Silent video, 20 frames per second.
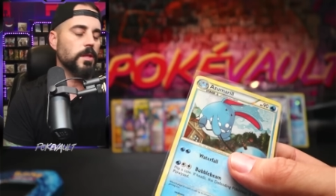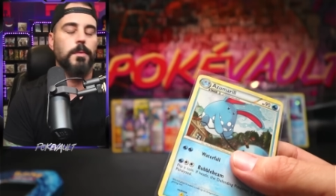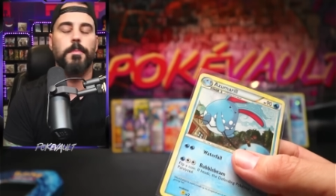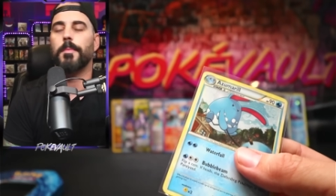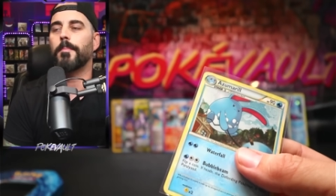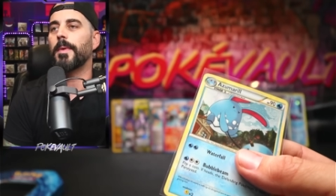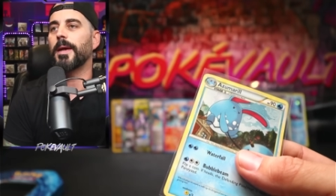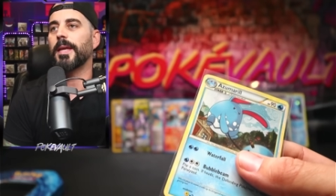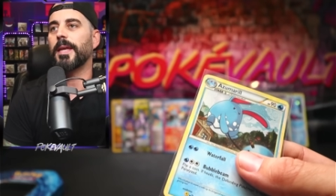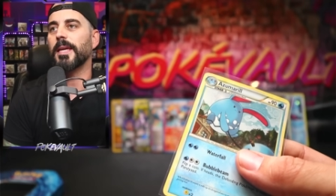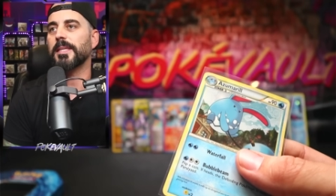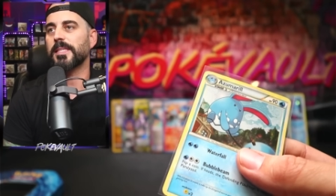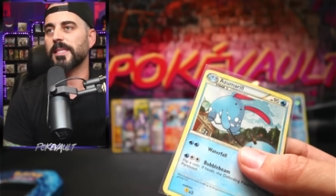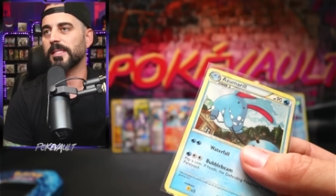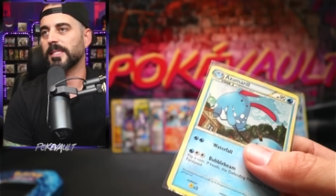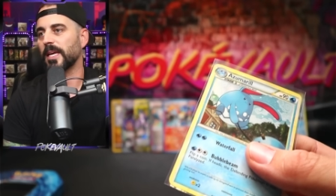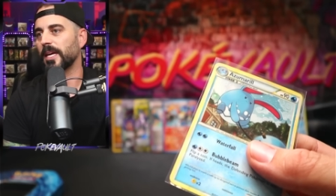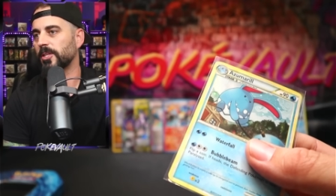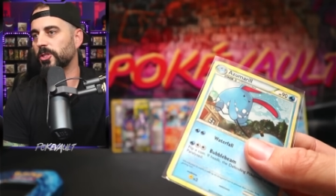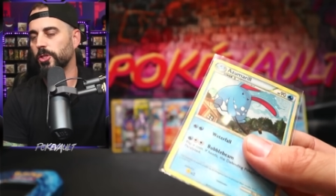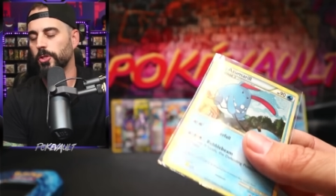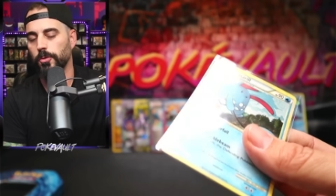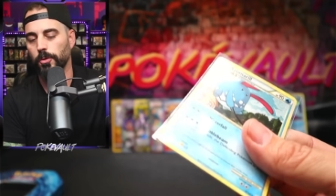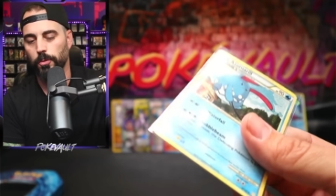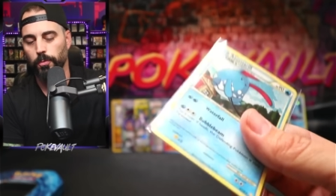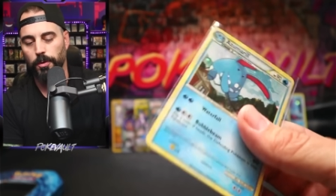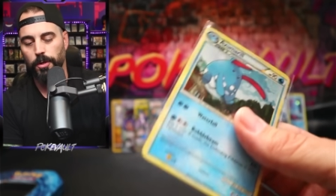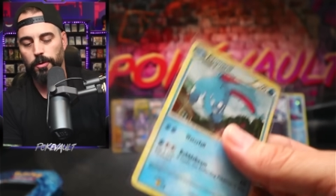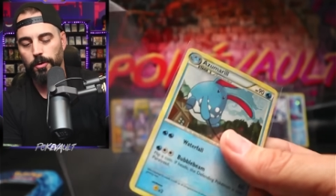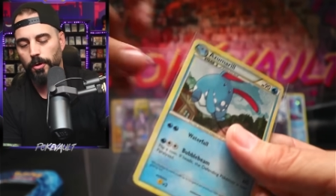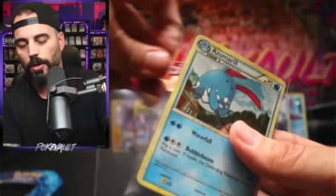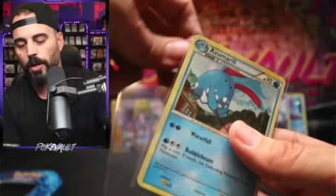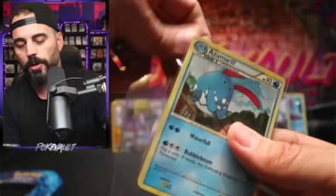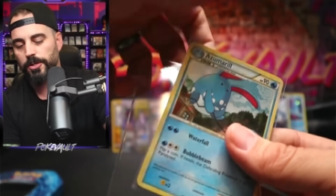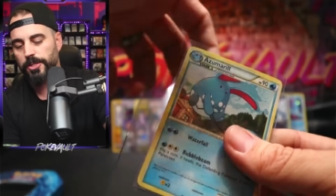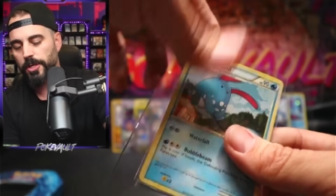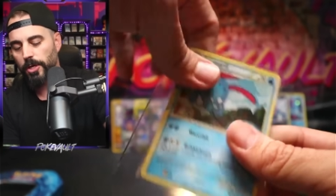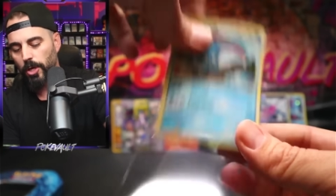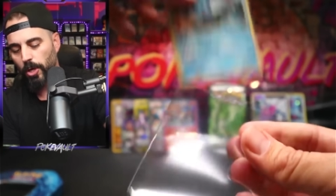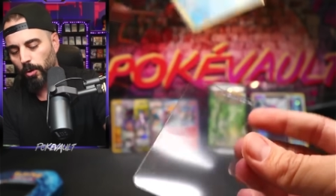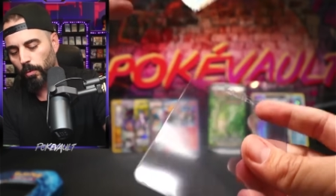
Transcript: I'm, my guess is like two to three hundred dollars.